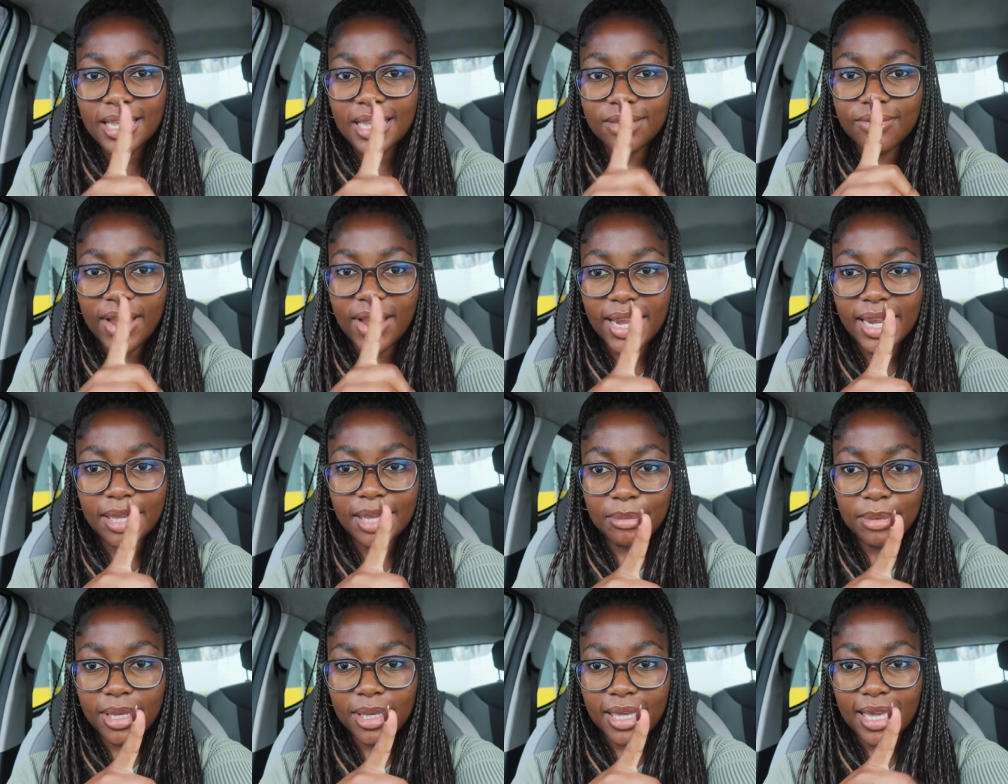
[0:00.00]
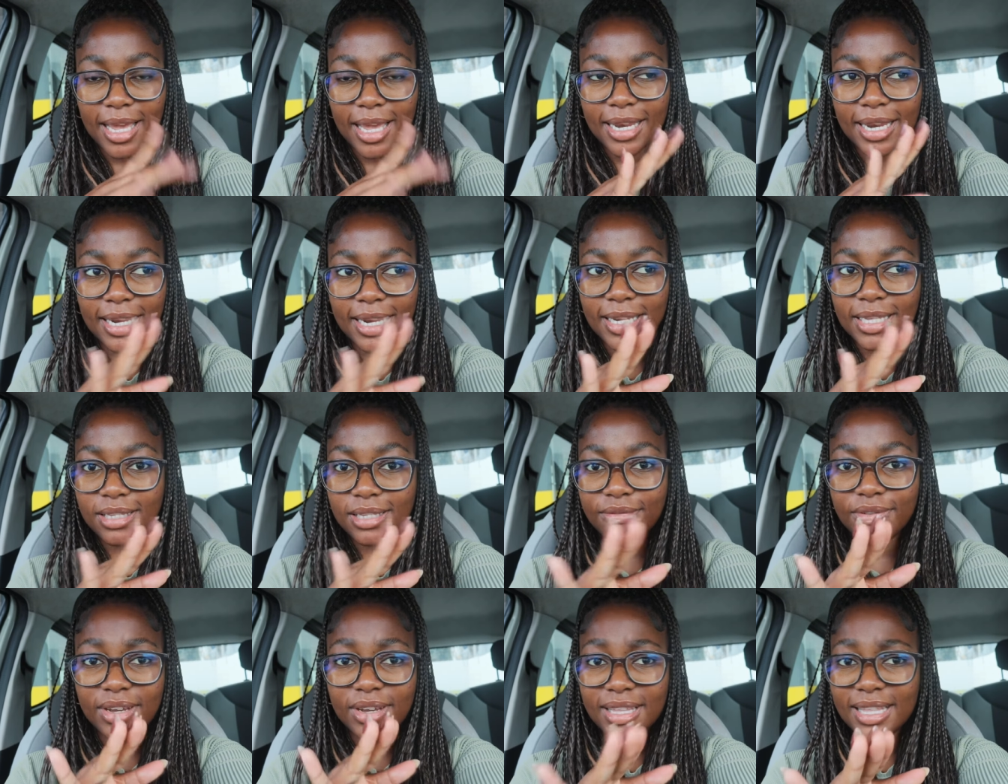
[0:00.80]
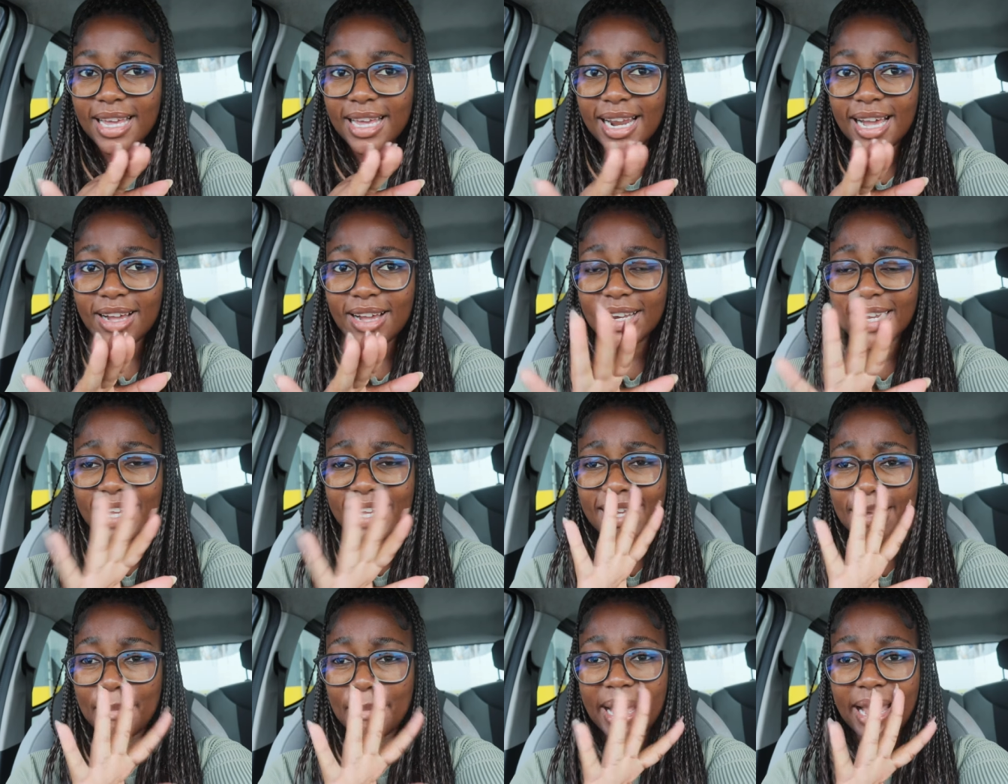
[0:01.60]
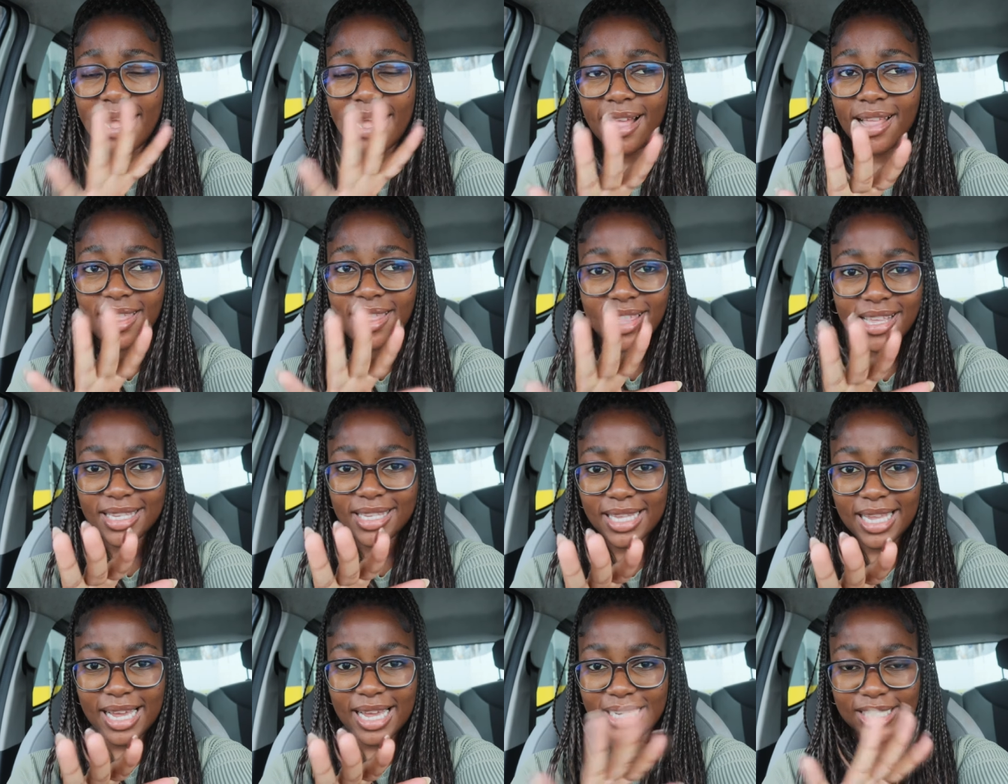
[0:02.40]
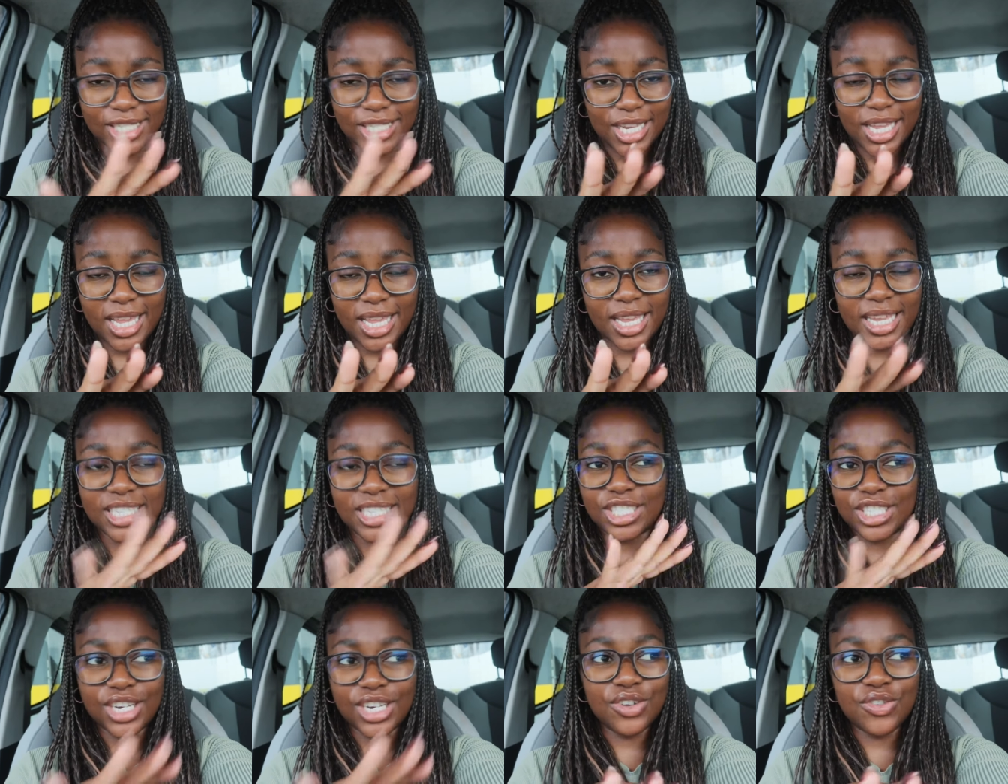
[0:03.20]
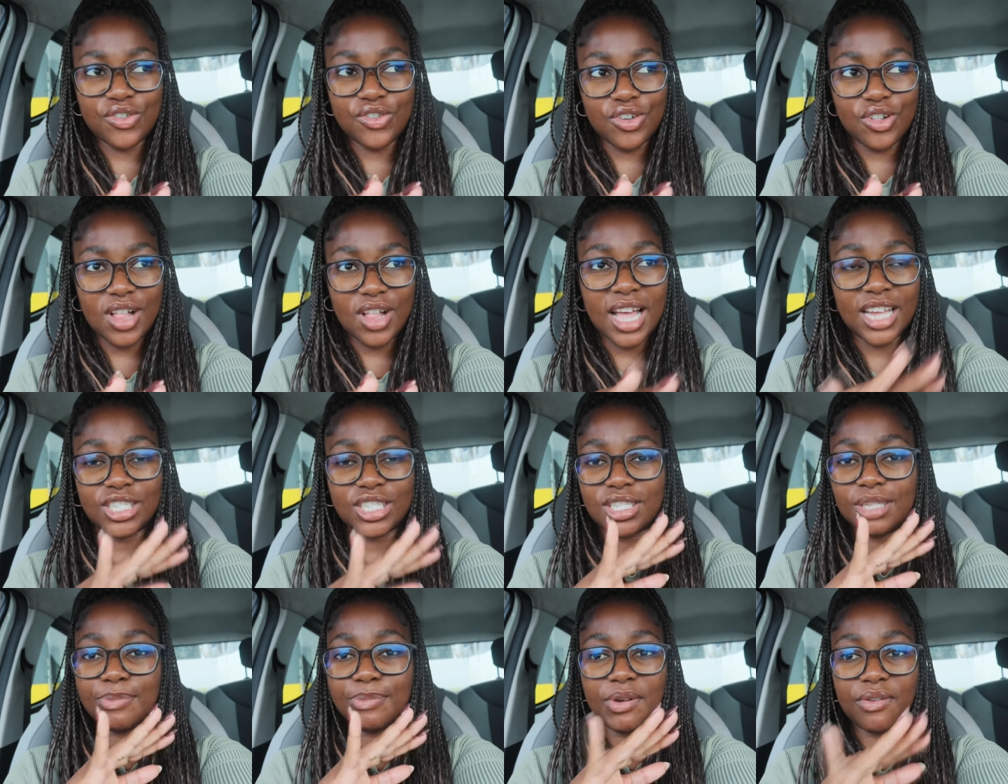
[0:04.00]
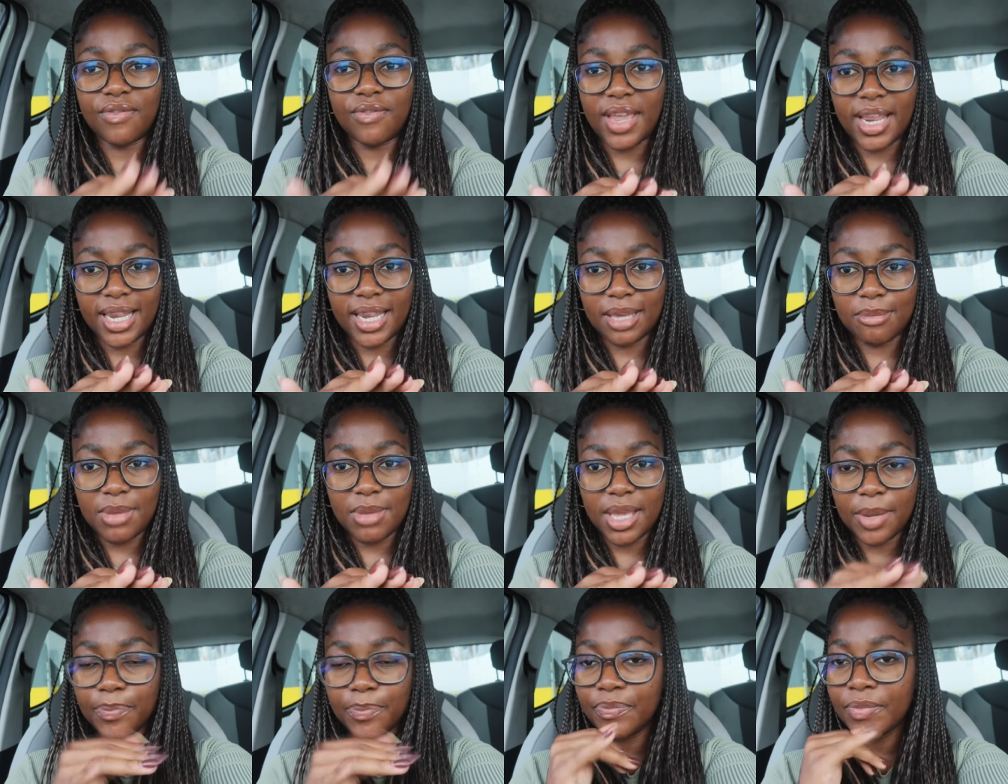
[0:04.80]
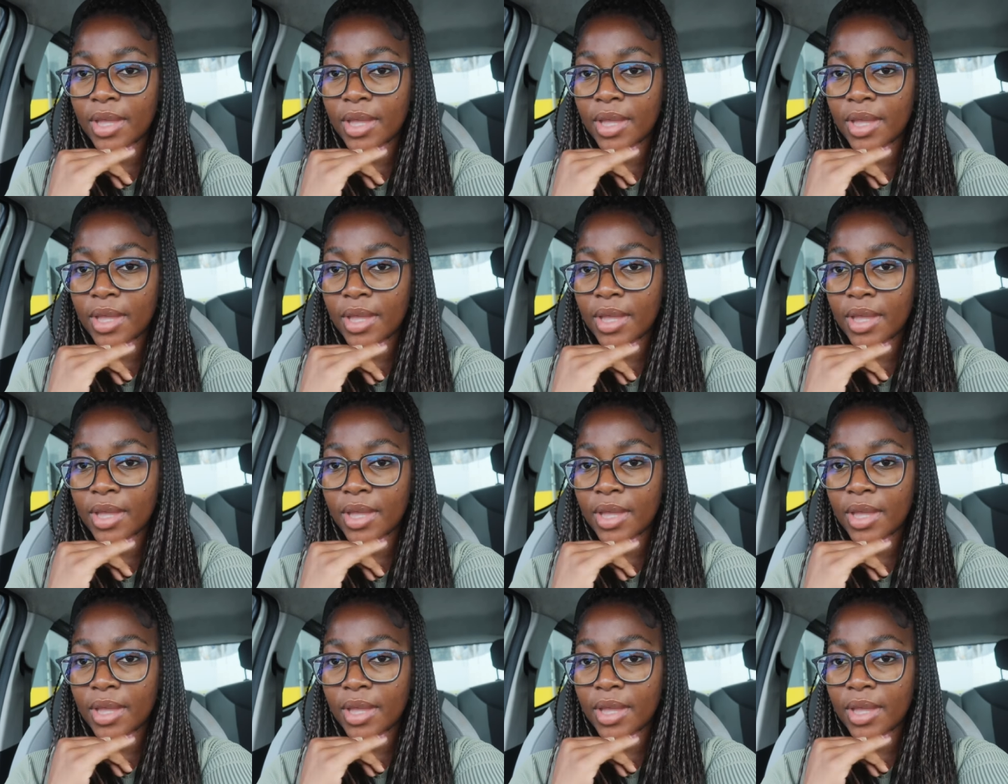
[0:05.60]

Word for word: is failing me and I need to figure that out. Like my health this year in, J in general has just been failing me.